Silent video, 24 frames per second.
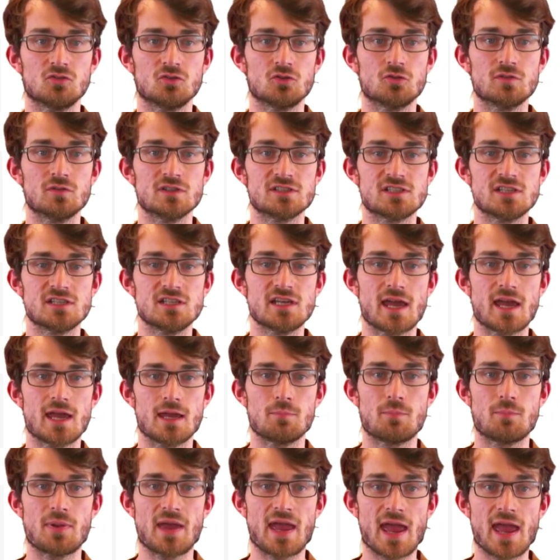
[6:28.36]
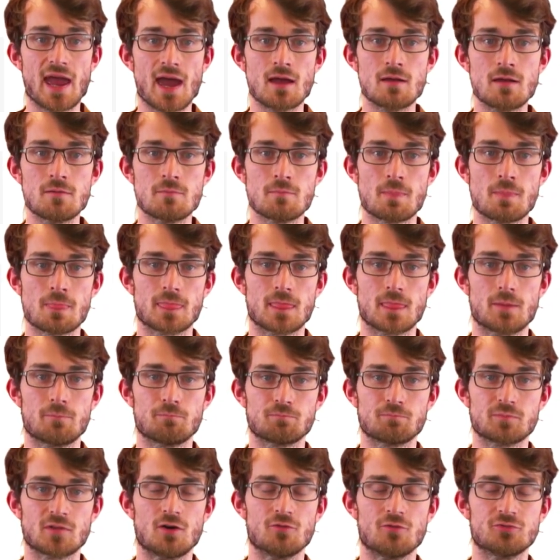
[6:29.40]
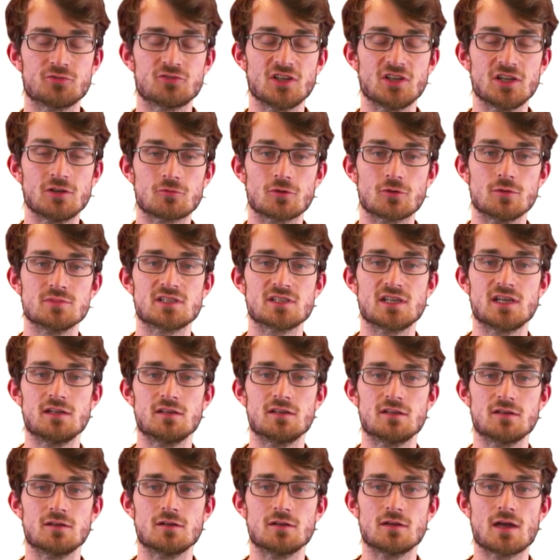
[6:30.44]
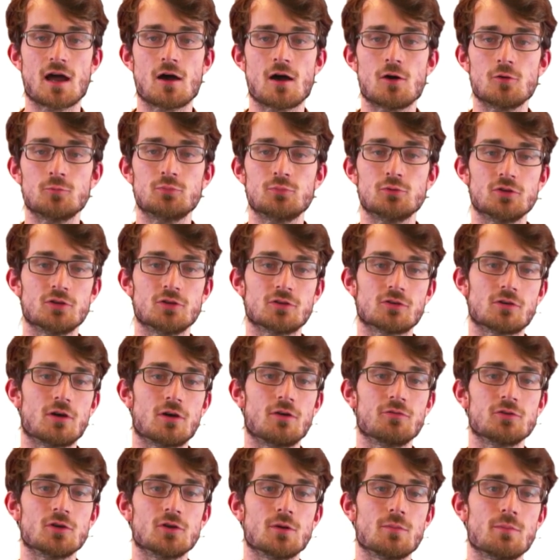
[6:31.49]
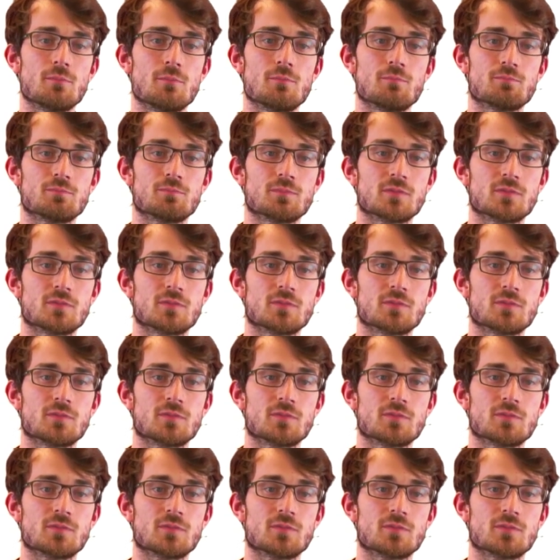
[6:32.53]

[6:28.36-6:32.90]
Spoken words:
you will see a pair of syndromes in the output of your